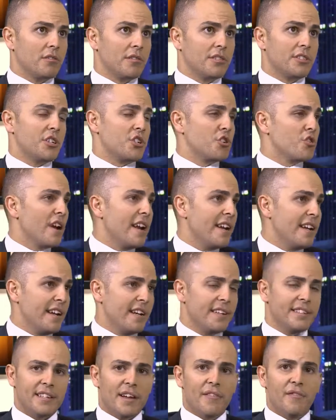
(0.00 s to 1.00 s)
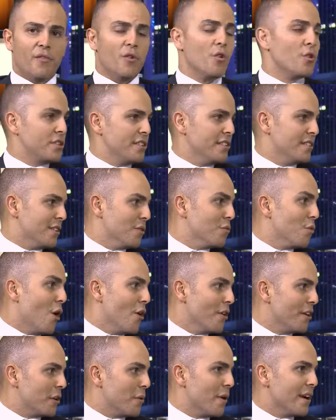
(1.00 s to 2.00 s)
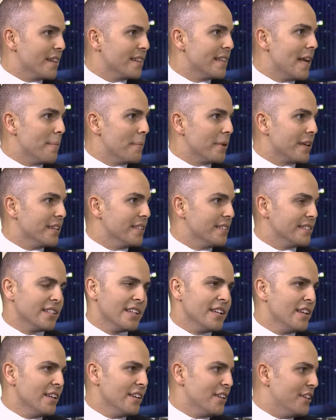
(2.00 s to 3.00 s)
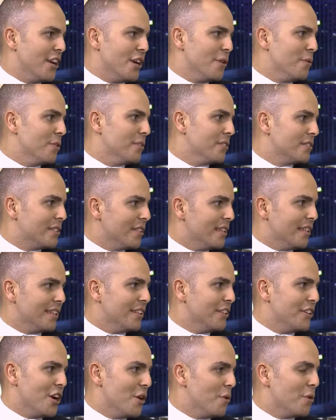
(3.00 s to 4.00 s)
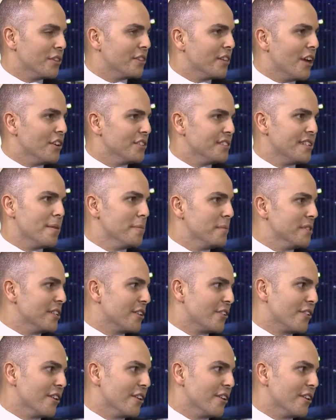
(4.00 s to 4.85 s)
it's a trend, and unfortunately it's a worrying one at that, because you don't want, uh, you don't want those numbers